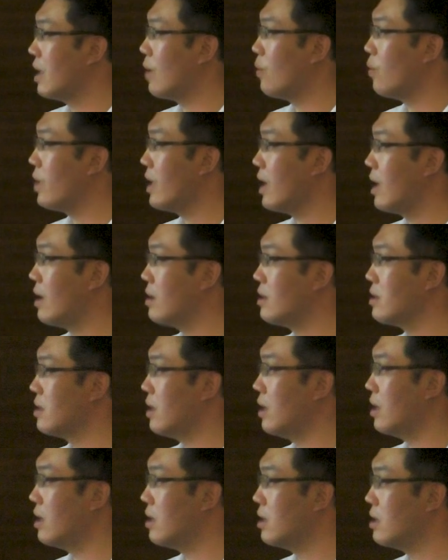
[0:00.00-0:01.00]
we
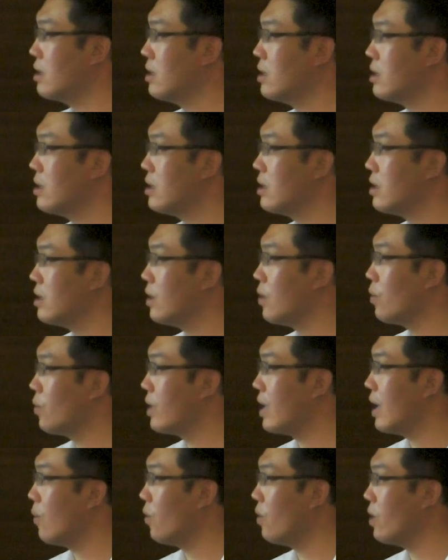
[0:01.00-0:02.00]

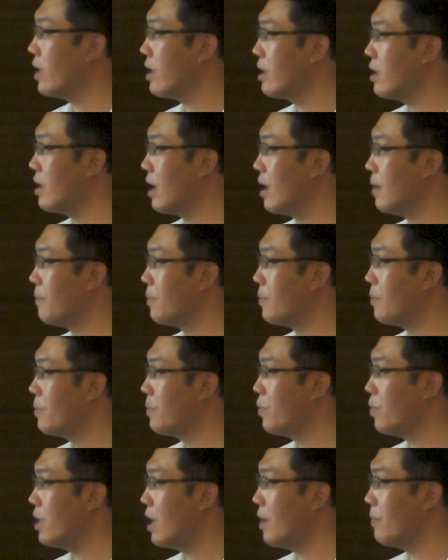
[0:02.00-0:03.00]
are working on
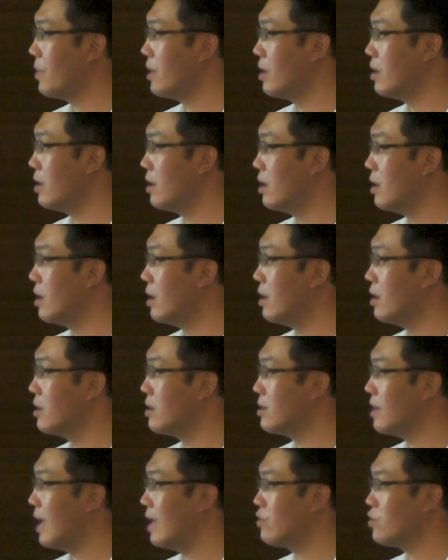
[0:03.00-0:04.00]
put up
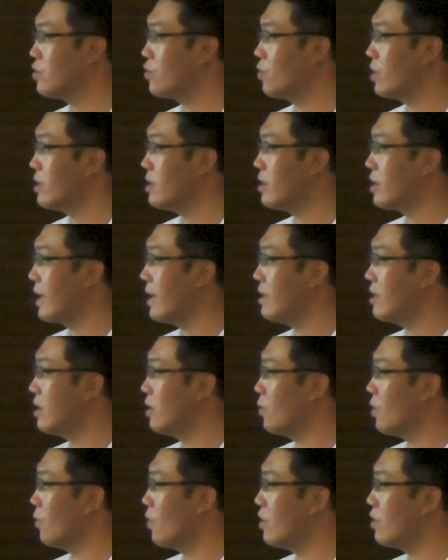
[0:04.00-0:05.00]
a large grant
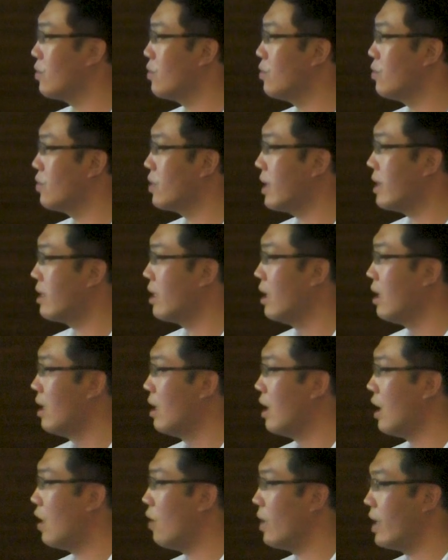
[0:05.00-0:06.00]
together. We want to look at
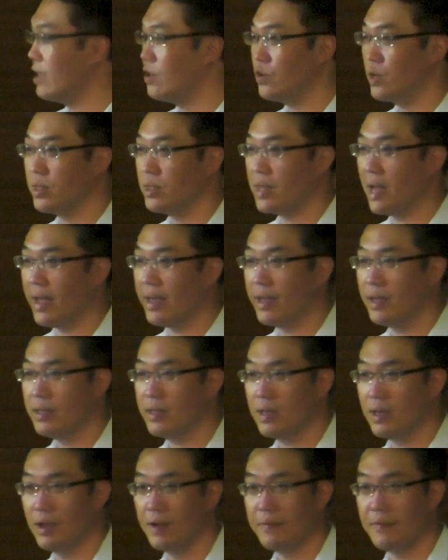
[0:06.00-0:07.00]
how Asian
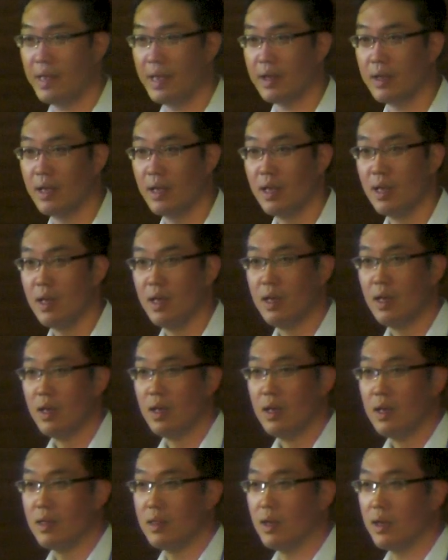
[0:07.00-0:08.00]
diet affect
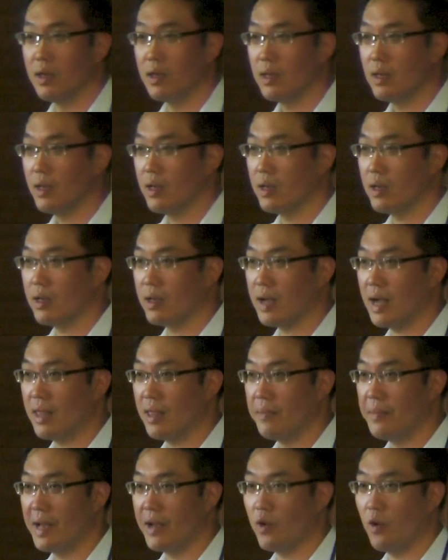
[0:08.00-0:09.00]
the
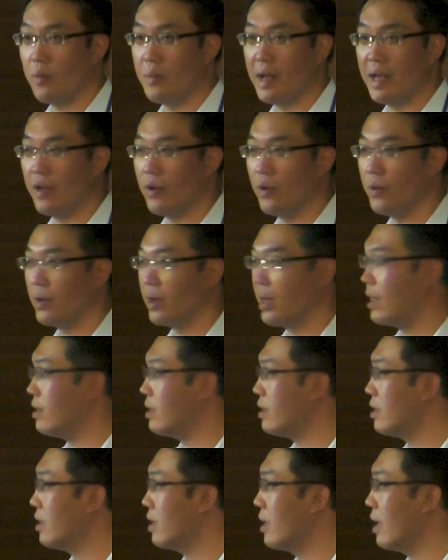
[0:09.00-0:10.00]
gut microbiome
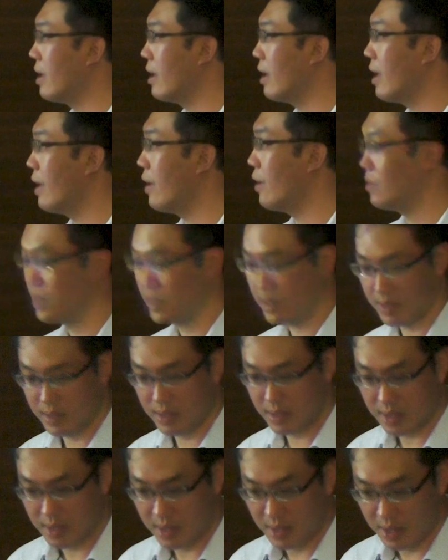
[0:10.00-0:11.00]
and health
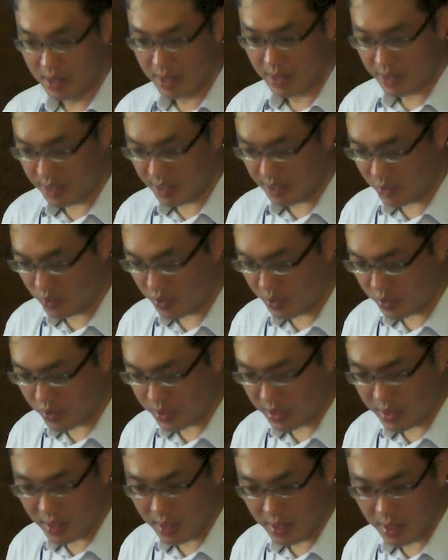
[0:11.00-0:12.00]
in the
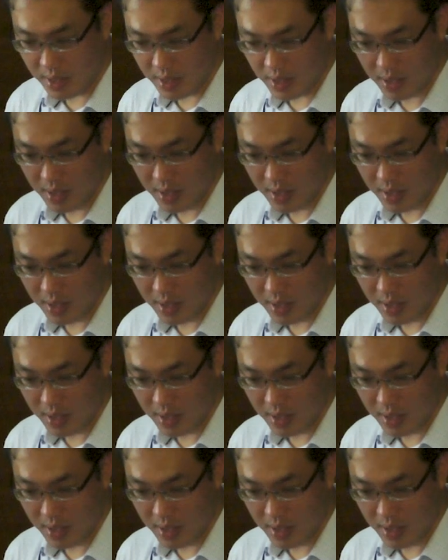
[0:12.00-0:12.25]
region.